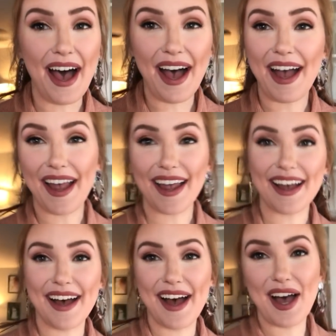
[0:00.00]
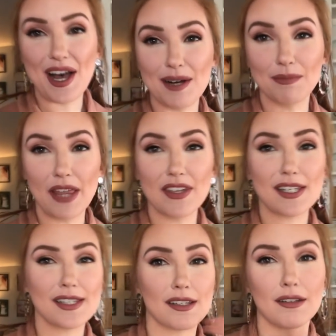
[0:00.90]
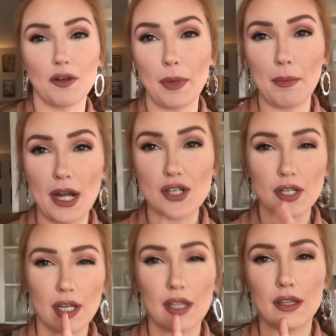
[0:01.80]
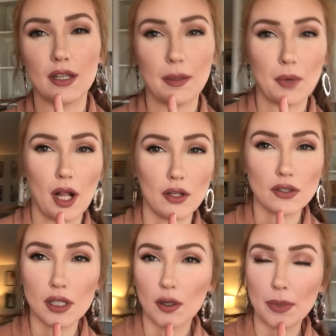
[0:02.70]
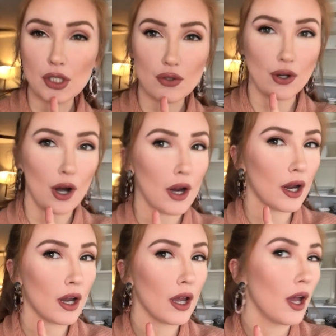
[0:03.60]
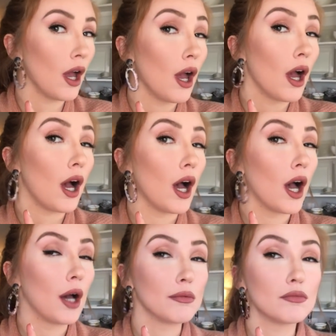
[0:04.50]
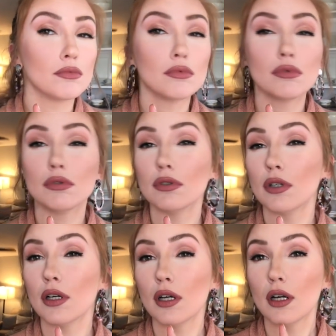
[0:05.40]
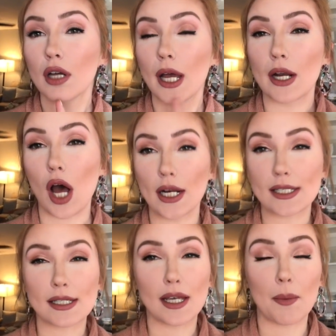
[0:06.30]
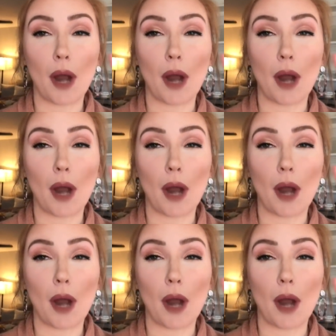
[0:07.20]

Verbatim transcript: I, um, and this is a little bit much, like I think the lip color is a little bit too dark. Um, and honestly, I